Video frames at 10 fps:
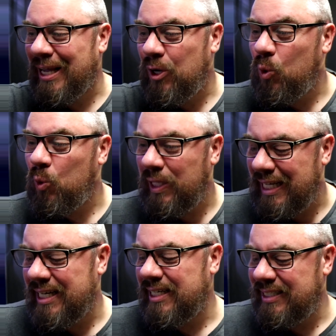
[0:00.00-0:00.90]
My goal
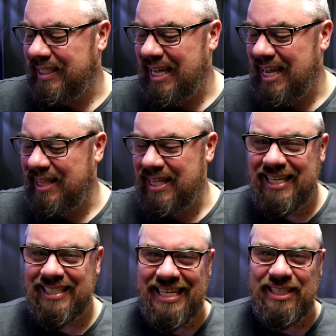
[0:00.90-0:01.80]
here is to get
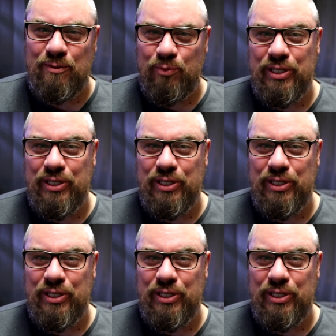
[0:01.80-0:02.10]
things into